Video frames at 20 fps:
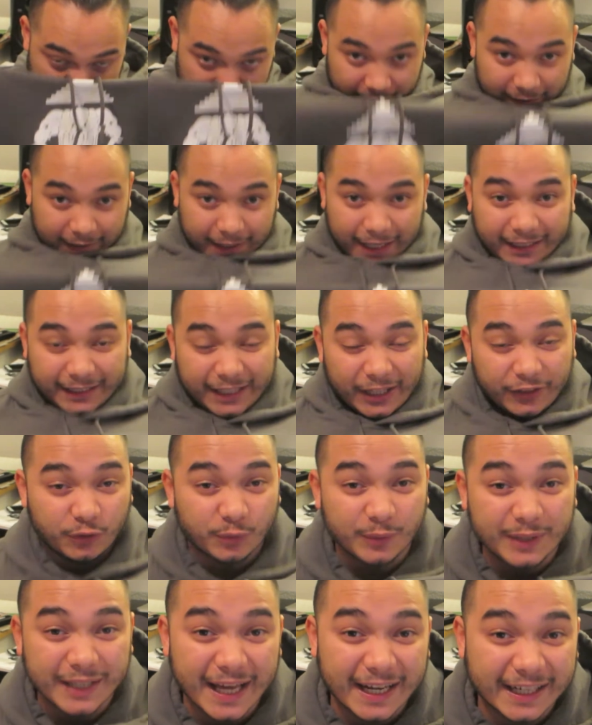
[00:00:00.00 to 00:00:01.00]
I've got that
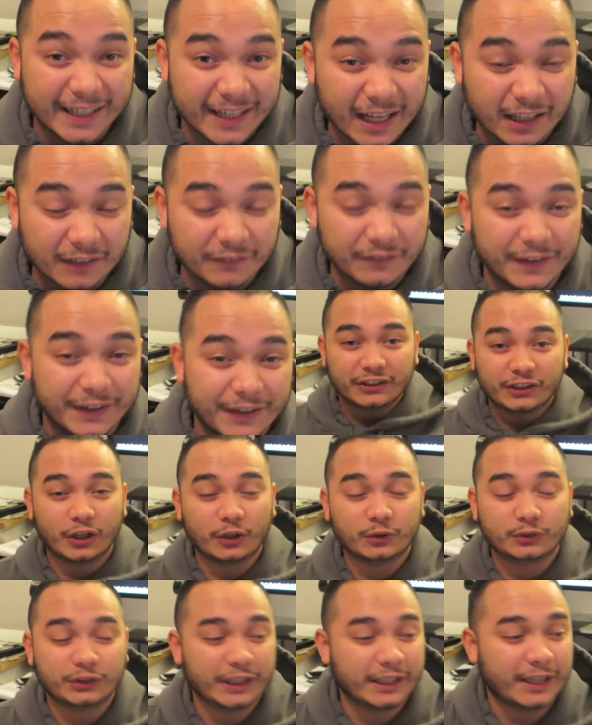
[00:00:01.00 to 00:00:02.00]
three-headed elephant.
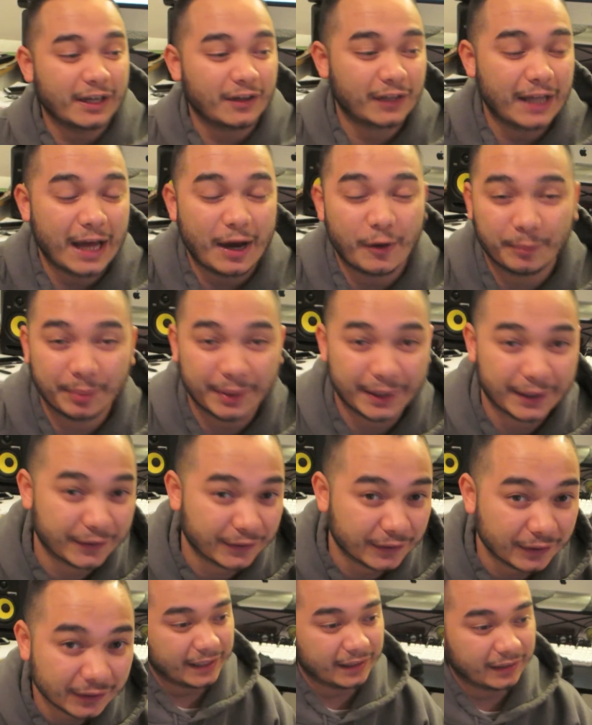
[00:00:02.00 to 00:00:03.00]
Go check out Lao
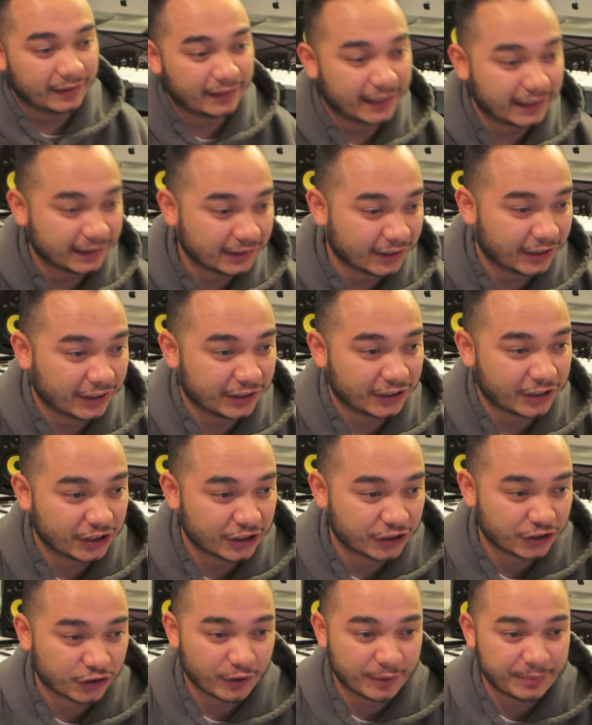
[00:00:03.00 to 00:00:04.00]
Apparel. The links are in the
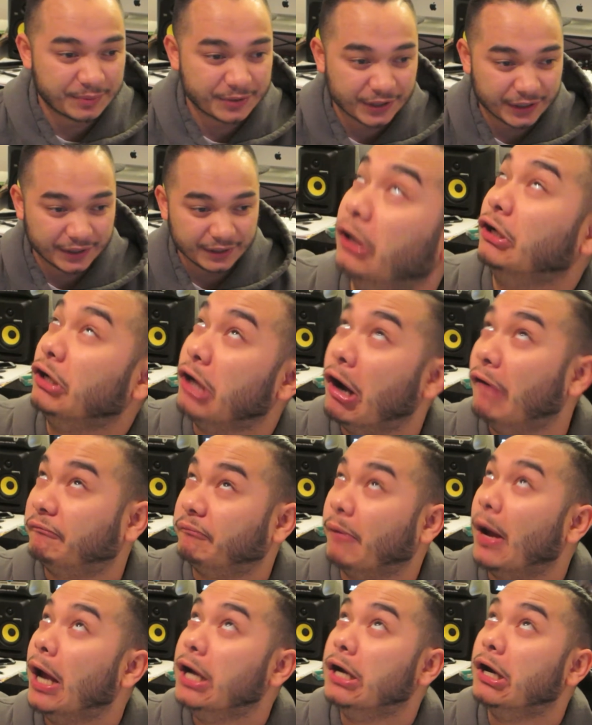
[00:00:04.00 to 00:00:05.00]
description.
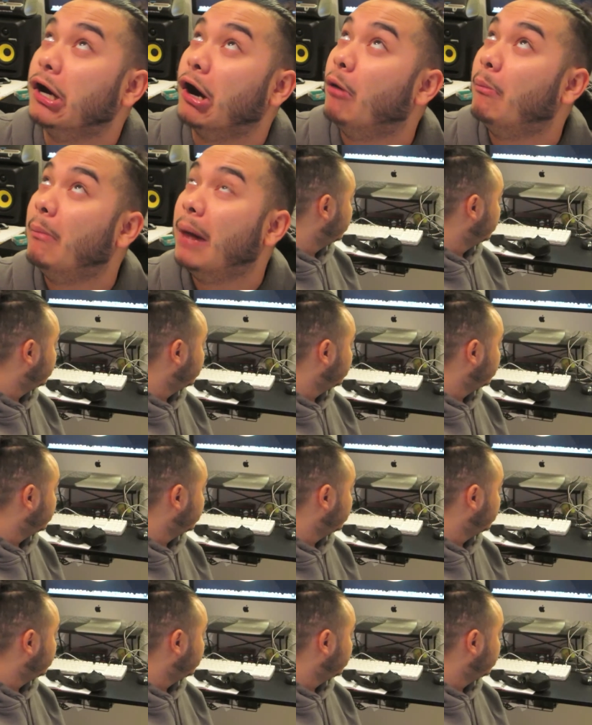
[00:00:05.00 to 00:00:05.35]
You film!